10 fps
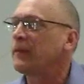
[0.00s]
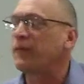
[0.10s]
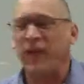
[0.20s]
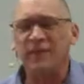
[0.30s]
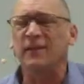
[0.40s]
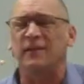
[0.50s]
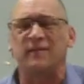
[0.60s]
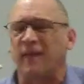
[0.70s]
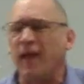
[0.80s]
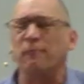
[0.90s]
Faith in
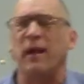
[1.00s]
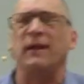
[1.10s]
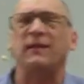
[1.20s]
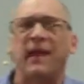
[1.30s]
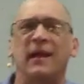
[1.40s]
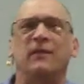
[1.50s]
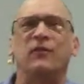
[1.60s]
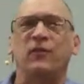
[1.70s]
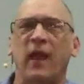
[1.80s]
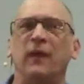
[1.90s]
a dead man can't
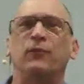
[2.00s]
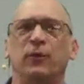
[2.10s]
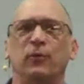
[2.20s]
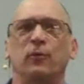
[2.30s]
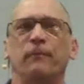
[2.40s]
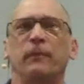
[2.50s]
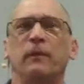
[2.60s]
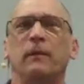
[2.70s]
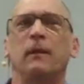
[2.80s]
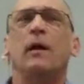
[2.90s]
save you.
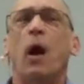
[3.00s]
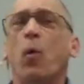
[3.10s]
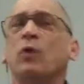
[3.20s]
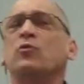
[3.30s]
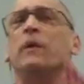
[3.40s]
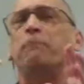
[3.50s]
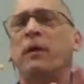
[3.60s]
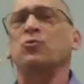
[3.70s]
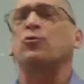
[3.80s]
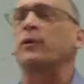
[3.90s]
I want you to
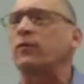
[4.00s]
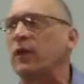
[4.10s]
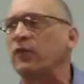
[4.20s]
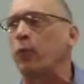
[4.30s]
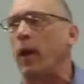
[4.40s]
picture it this